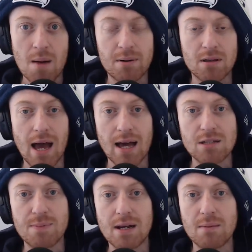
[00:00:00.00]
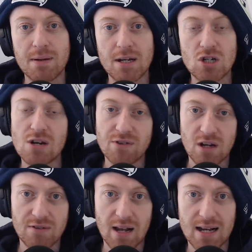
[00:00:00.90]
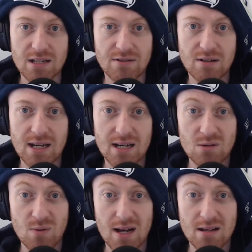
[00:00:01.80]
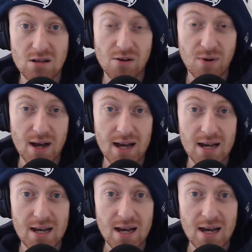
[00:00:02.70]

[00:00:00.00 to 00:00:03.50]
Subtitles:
But there has been a big shift over the last few years where software